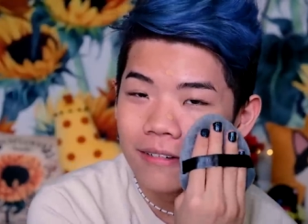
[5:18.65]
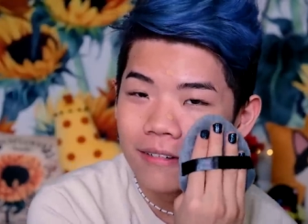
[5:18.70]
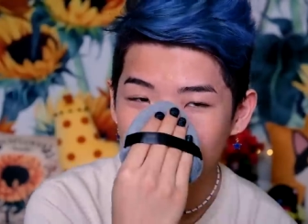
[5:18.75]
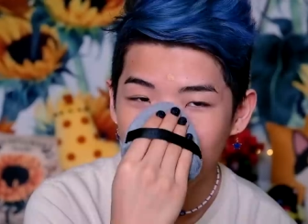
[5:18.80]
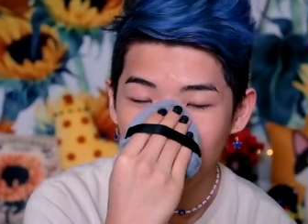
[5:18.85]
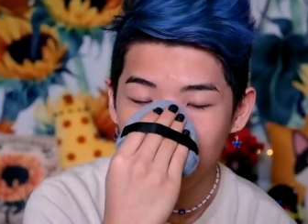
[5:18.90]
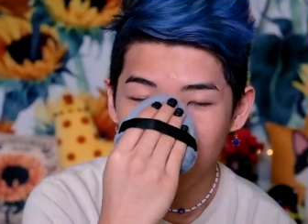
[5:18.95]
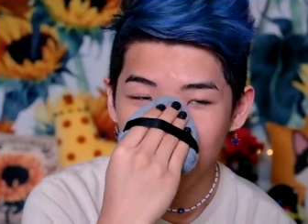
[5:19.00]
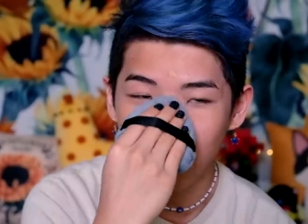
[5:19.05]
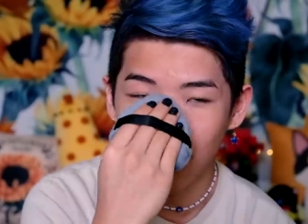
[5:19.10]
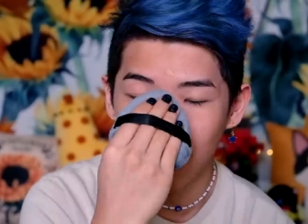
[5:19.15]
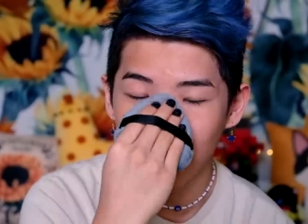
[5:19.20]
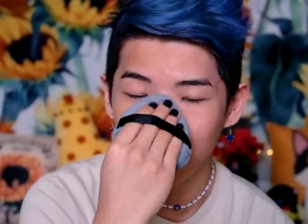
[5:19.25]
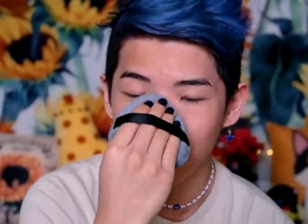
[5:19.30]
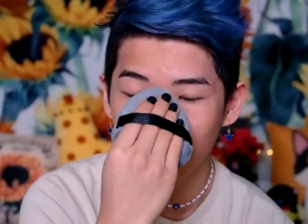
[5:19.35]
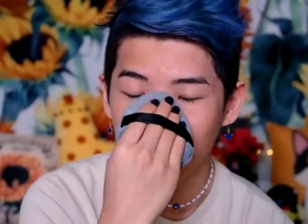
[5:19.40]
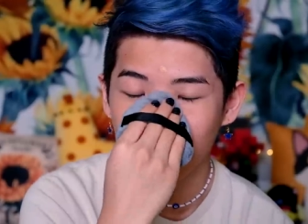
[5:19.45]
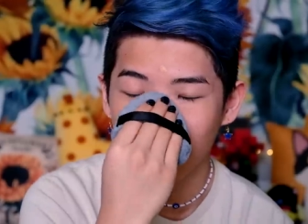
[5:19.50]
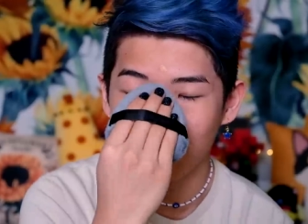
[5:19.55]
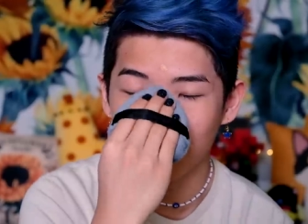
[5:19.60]
You all know I
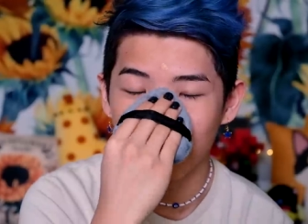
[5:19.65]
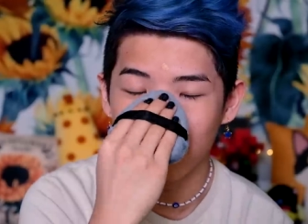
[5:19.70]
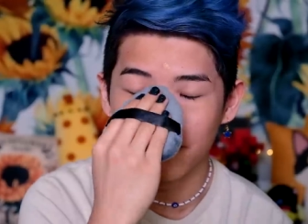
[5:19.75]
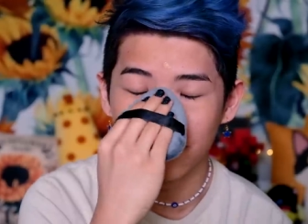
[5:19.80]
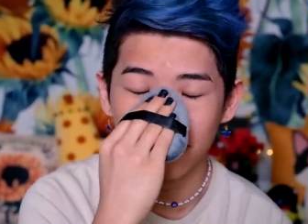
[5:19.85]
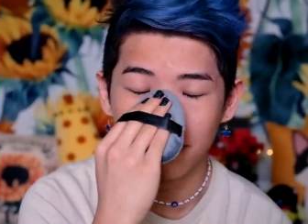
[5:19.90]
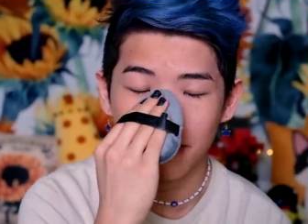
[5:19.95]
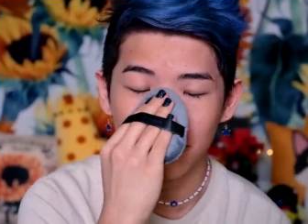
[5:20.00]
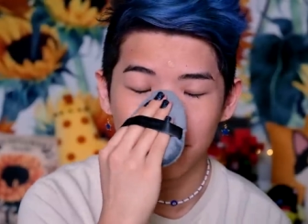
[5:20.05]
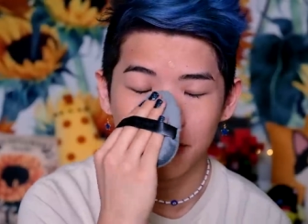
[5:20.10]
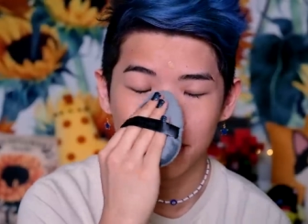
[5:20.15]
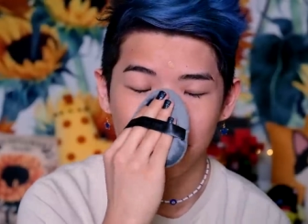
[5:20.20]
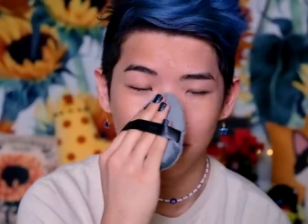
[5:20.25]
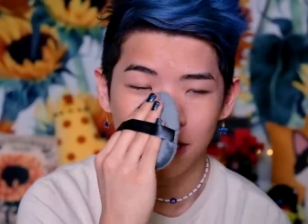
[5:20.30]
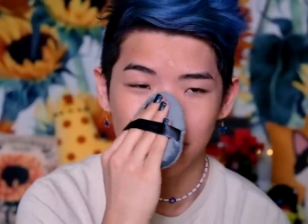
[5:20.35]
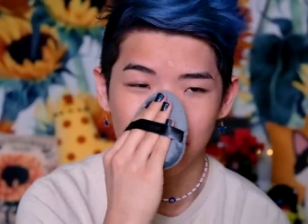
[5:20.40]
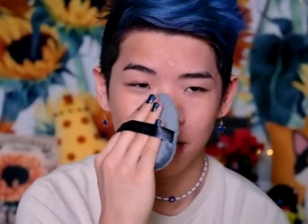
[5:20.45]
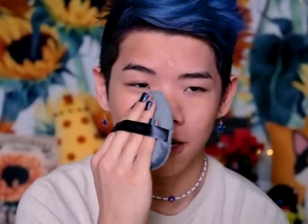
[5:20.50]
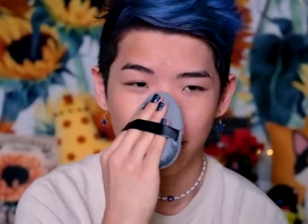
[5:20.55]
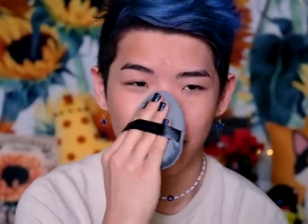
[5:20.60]
made a
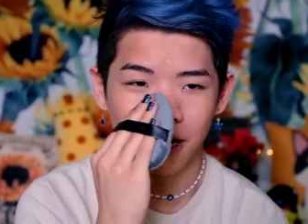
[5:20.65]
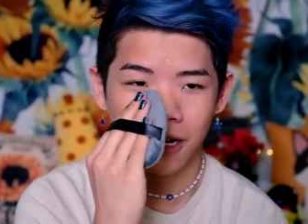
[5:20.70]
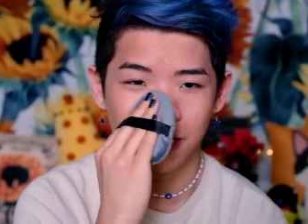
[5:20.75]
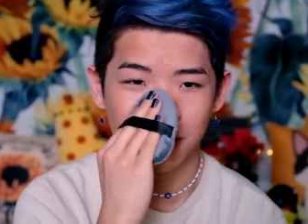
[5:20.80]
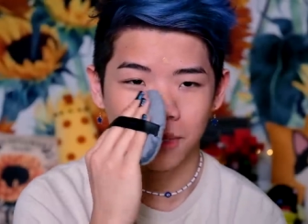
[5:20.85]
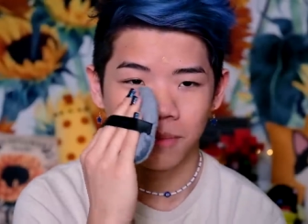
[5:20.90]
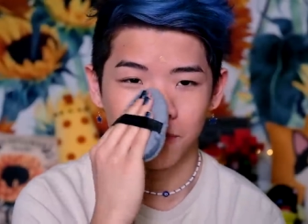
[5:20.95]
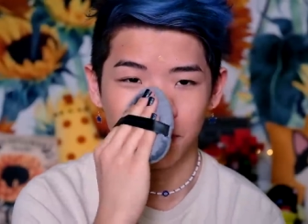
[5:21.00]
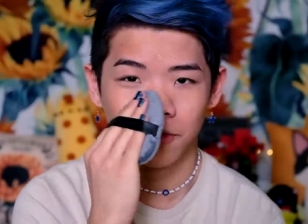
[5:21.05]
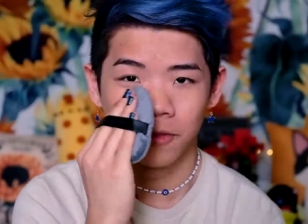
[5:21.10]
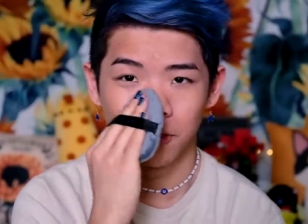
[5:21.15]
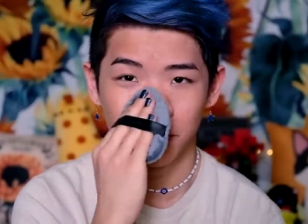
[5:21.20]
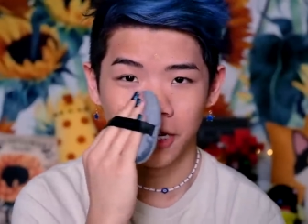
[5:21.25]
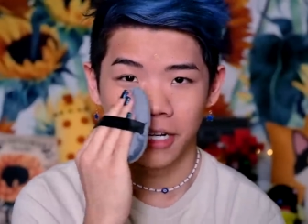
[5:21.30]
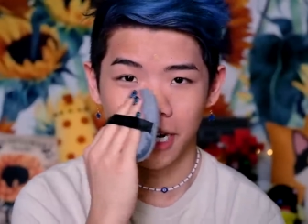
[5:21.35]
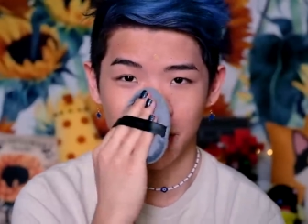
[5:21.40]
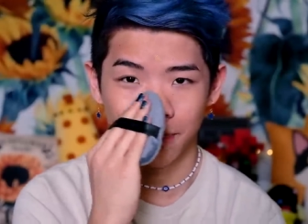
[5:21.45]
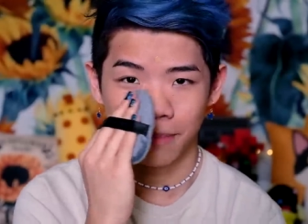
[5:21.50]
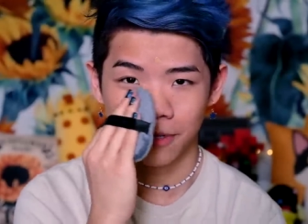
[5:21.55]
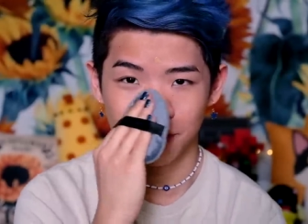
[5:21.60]
51% sarcasm,
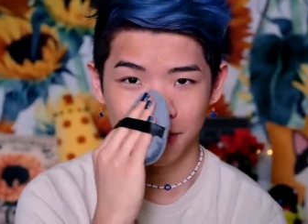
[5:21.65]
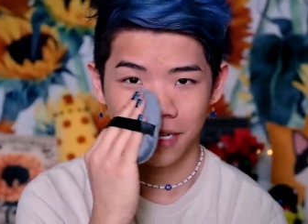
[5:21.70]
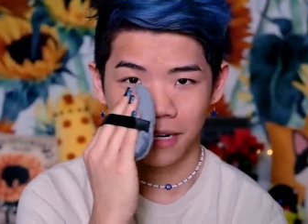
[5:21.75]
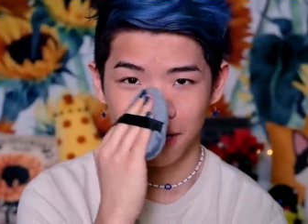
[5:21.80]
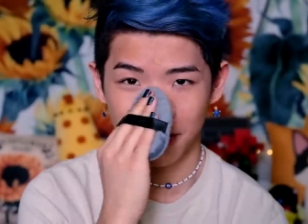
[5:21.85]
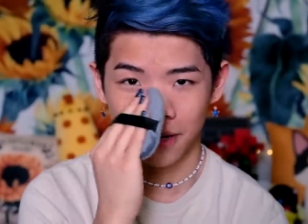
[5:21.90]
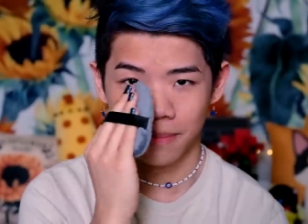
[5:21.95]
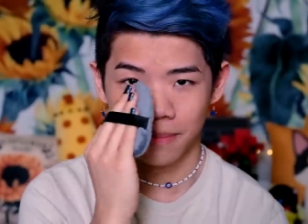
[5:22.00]
49%